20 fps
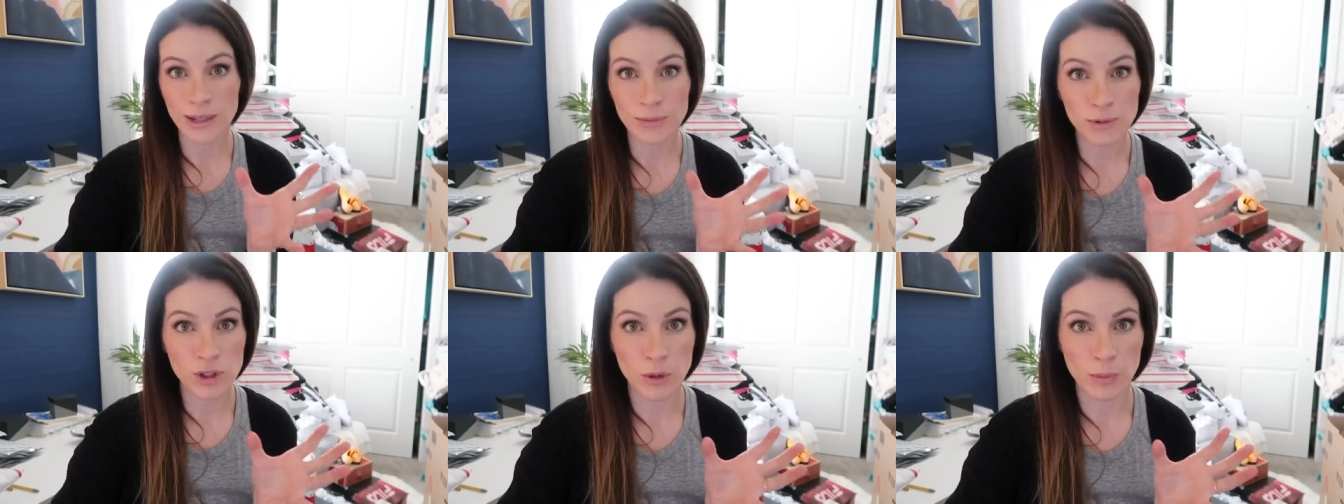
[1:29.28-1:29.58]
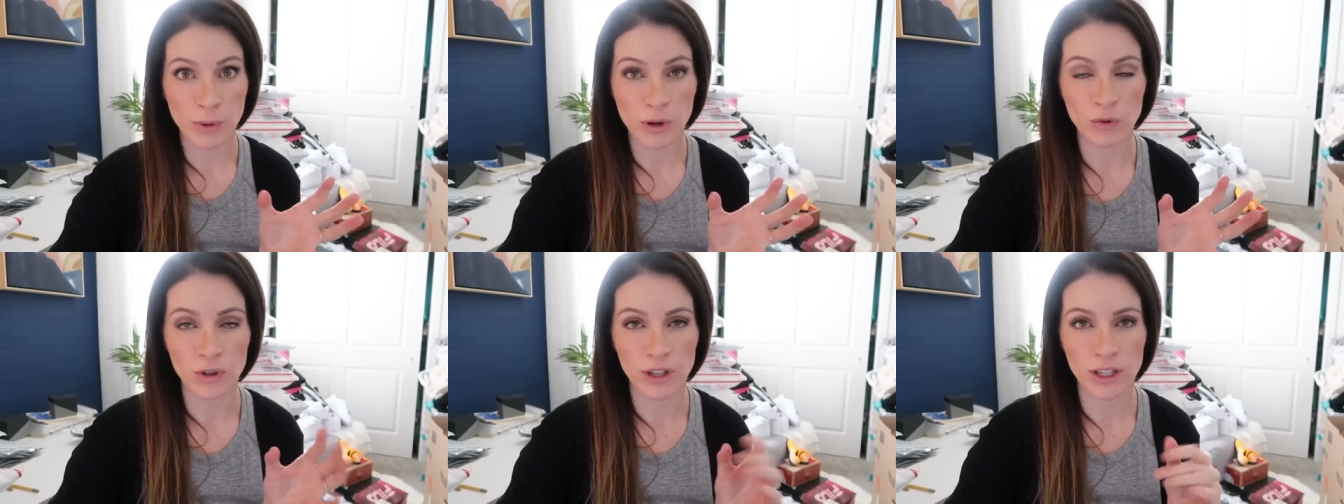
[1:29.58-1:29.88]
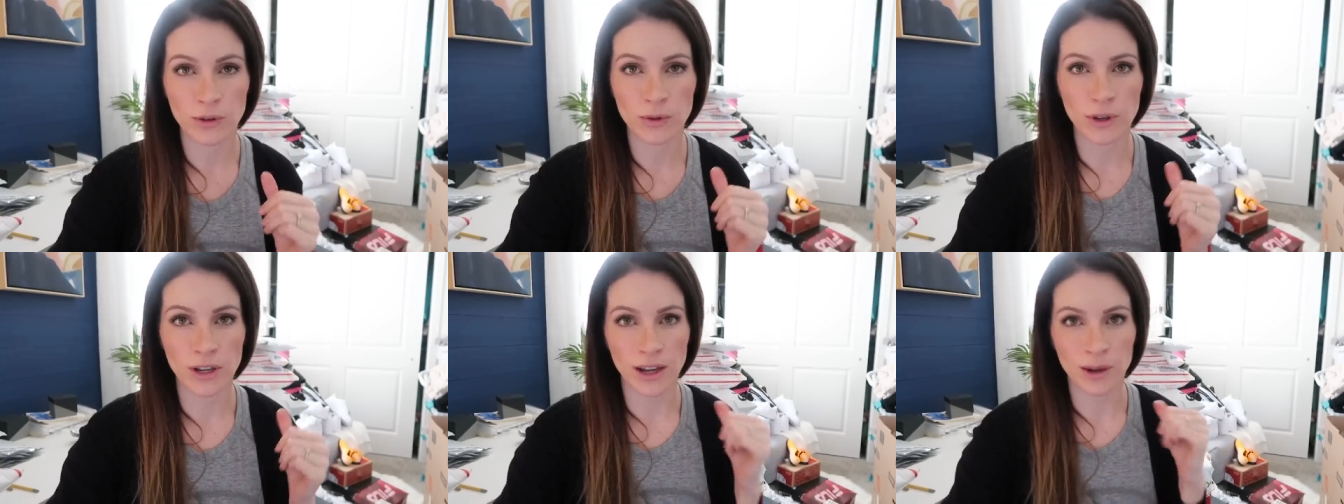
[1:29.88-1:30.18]
I'm shipping
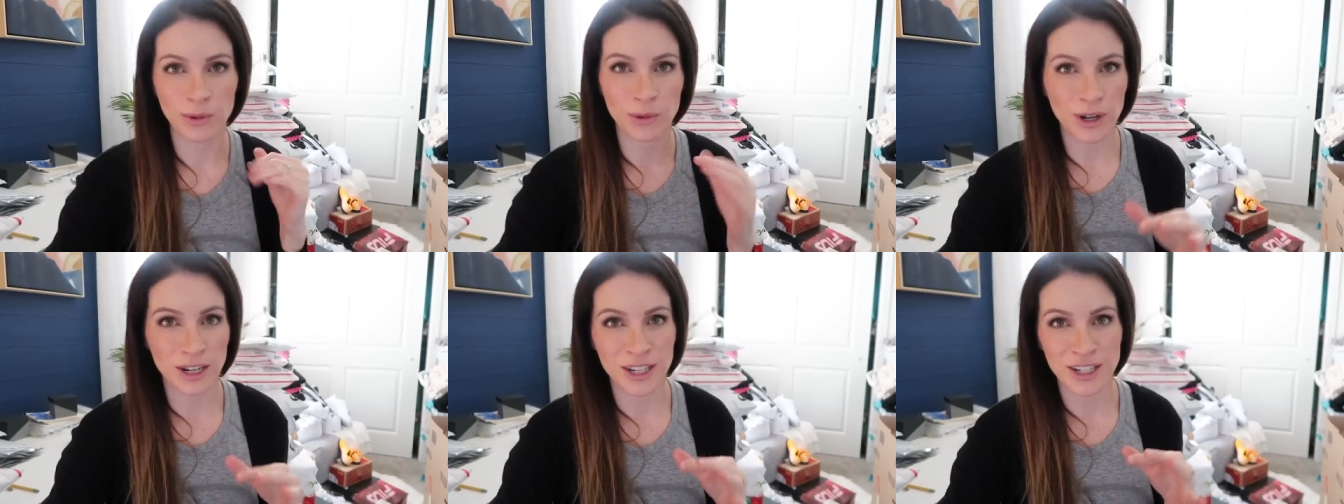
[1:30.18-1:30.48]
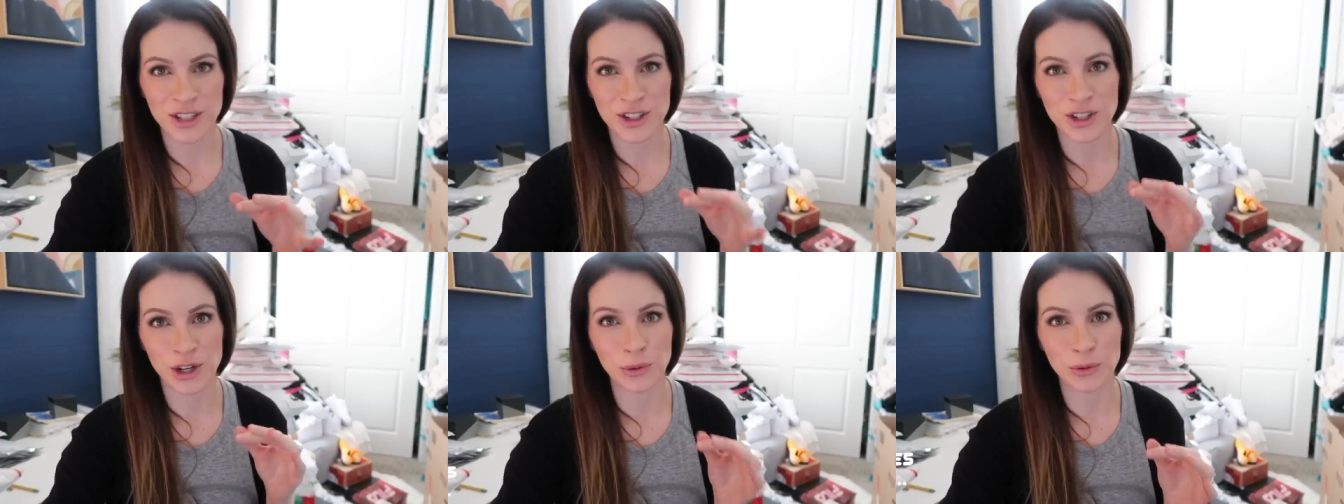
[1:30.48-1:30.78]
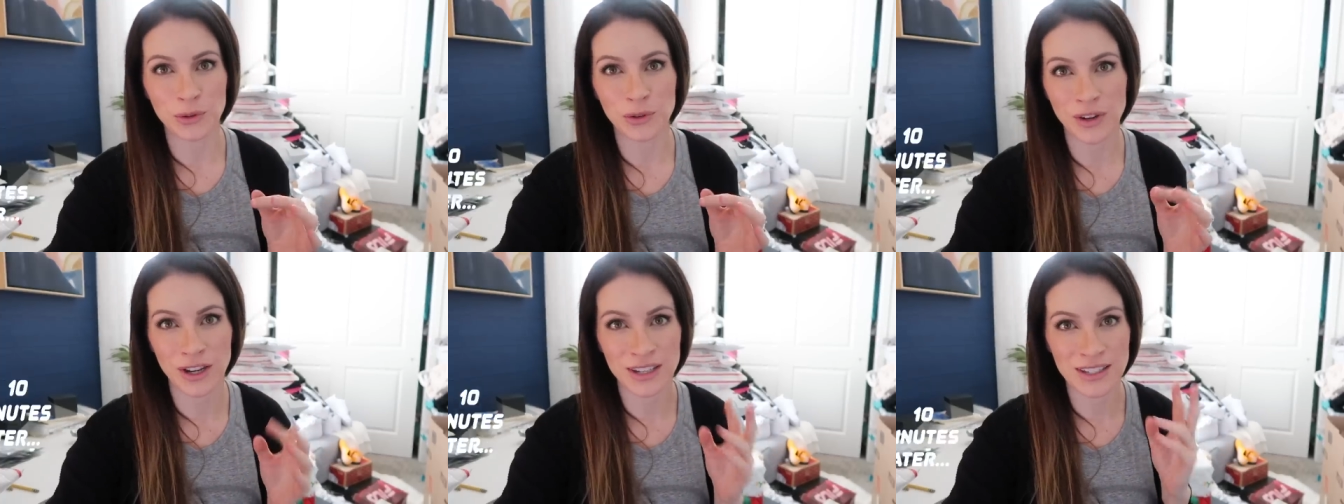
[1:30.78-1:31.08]
really quick, I wanted to share
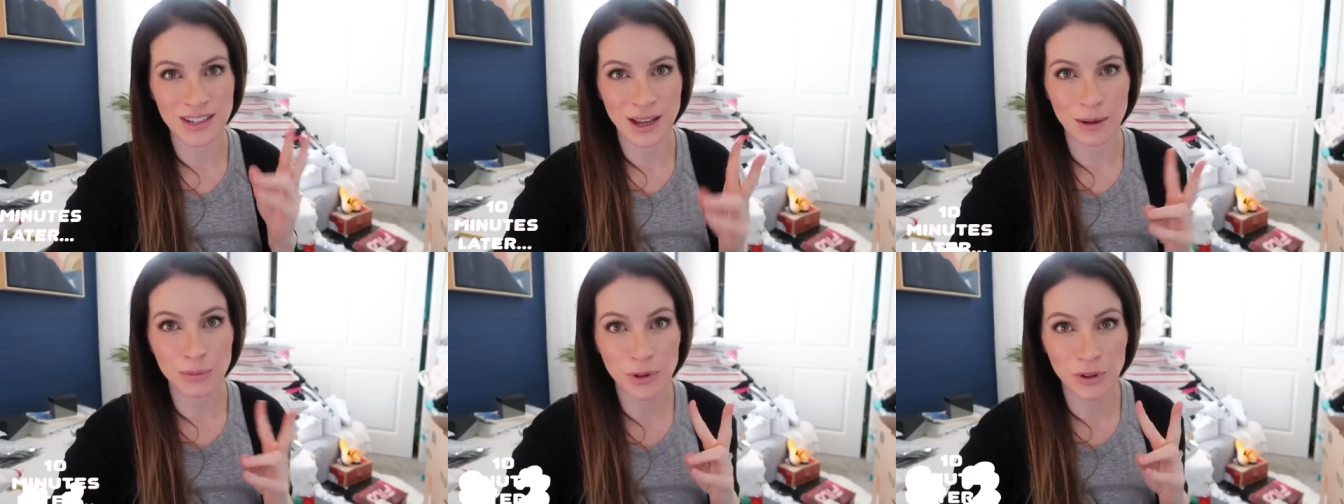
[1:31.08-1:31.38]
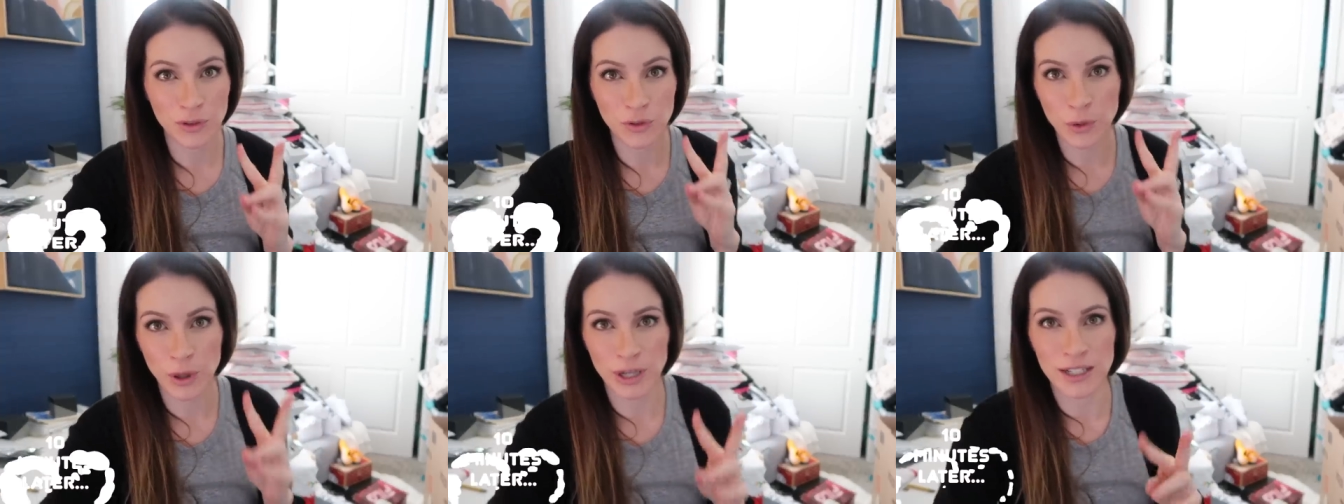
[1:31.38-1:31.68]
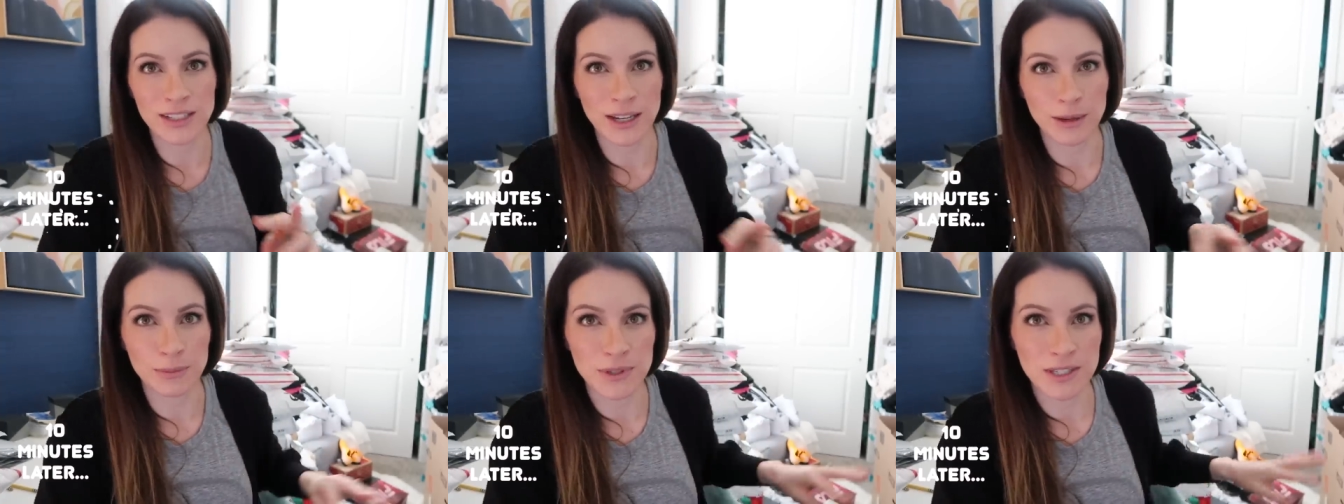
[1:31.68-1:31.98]
with you guys a couple of
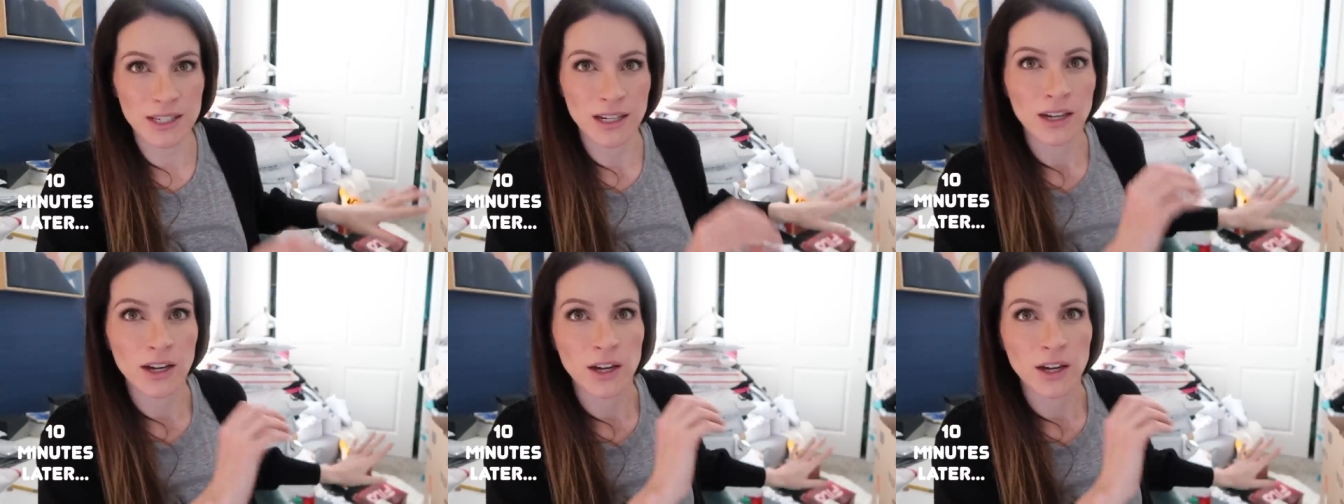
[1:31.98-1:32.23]
quick tips.